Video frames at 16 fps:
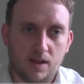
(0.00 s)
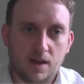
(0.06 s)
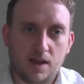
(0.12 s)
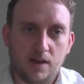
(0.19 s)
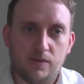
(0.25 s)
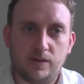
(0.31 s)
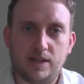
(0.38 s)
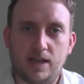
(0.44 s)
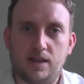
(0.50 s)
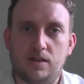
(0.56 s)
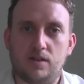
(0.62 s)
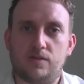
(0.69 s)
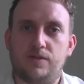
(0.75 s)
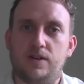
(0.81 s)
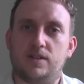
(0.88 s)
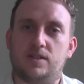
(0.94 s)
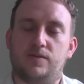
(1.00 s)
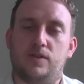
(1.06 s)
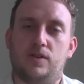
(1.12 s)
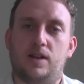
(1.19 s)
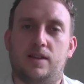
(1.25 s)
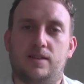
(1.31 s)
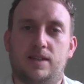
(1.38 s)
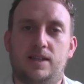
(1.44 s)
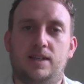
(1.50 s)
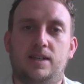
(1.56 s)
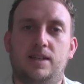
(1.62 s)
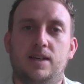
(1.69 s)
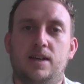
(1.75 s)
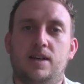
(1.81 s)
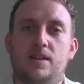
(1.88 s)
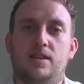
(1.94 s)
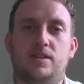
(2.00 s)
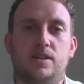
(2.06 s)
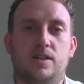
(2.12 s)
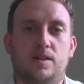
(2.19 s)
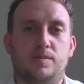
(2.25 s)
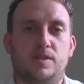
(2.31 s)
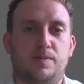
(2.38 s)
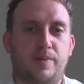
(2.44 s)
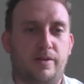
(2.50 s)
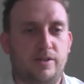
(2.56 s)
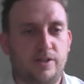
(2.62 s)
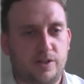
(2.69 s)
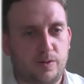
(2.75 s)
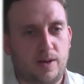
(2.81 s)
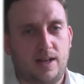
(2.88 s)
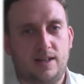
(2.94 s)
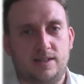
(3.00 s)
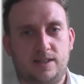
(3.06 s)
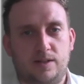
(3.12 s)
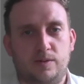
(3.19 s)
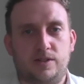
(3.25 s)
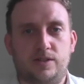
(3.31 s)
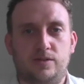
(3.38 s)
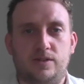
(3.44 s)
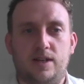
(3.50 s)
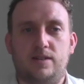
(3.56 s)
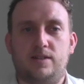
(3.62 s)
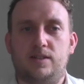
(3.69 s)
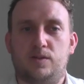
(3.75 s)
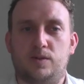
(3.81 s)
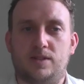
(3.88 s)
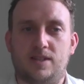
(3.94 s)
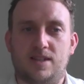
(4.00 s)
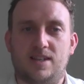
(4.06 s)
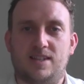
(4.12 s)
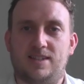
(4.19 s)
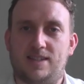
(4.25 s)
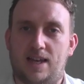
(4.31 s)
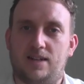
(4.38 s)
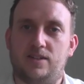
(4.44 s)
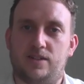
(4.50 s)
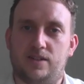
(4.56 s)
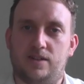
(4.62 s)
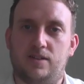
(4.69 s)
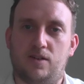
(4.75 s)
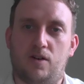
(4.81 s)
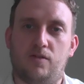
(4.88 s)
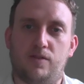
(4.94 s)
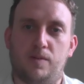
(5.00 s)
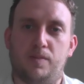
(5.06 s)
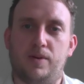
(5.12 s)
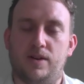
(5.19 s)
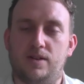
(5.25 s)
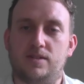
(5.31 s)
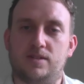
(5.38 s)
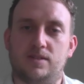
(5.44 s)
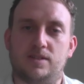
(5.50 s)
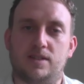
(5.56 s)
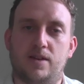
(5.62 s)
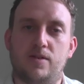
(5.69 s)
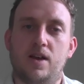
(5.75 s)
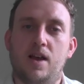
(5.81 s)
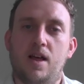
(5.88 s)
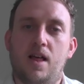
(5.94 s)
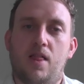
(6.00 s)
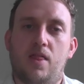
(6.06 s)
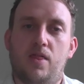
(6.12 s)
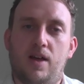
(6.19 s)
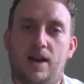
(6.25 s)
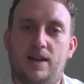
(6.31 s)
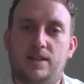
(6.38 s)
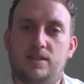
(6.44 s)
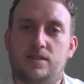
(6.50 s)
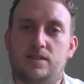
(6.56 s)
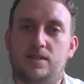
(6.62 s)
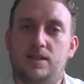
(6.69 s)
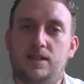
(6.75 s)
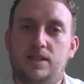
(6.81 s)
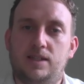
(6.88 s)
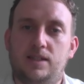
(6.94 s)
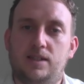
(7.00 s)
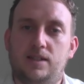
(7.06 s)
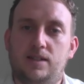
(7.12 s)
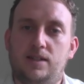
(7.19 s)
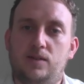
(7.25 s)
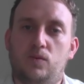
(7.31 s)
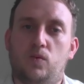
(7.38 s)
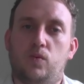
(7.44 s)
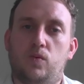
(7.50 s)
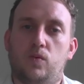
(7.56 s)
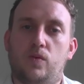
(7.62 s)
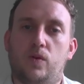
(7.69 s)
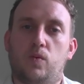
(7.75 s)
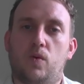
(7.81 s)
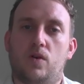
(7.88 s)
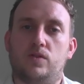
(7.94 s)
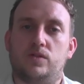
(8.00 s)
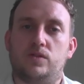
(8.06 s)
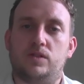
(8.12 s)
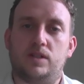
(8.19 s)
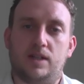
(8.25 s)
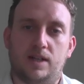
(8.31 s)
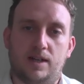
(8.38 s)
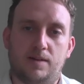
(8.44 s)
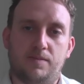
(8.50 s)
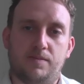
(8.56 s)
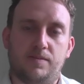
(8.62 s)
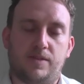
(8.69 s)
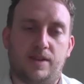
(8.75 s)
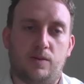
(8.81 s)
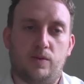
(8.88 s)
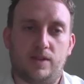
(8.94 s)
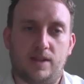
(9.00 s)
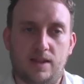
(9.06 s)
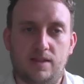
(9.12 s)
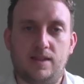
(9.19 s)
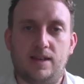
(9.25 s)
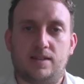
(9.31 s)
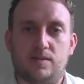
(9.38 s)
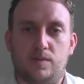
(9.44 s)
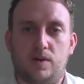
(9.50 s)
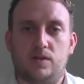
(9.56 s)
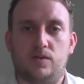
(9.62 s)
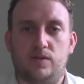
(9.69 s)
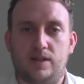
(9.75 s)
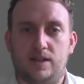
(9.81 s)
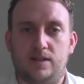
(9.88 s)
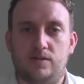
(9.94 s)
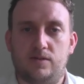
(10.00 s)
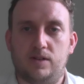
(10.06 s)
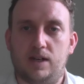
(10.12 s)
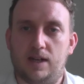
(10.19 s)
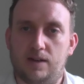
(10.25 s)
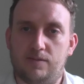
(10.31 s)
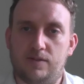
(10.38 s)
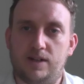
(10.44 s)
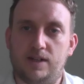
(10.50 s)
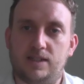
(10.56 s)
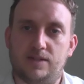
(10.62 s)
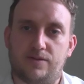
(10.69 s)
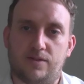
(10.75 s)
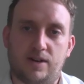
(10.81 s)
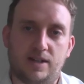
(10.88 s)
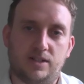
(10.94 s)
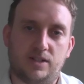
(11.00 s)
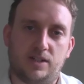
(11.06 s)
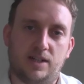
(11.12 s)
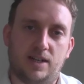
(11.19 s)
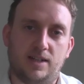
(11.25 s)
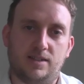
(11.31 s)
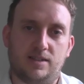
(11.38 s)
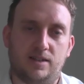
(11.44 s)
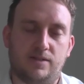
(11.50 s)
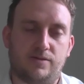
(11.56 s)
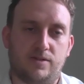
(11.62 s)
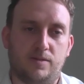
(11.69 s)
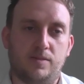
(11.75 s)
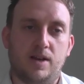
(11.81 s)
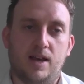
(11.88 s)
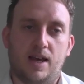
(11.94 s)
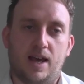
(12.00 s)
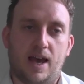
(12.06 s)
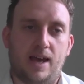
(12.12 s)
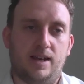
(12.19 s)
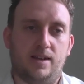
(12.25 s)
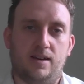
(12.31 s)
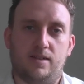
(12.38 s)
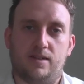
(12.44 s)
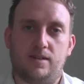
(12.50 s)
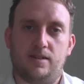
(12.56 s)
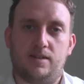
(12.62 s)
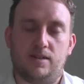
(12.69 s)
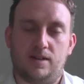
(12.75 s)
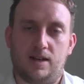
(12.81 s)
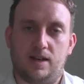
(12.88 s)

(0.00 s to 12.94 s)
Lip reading: if we take a look first of all at the term spirituality, which you'll notice was at the centre of the person. So that is the one thing within this model that really differentiates it from any other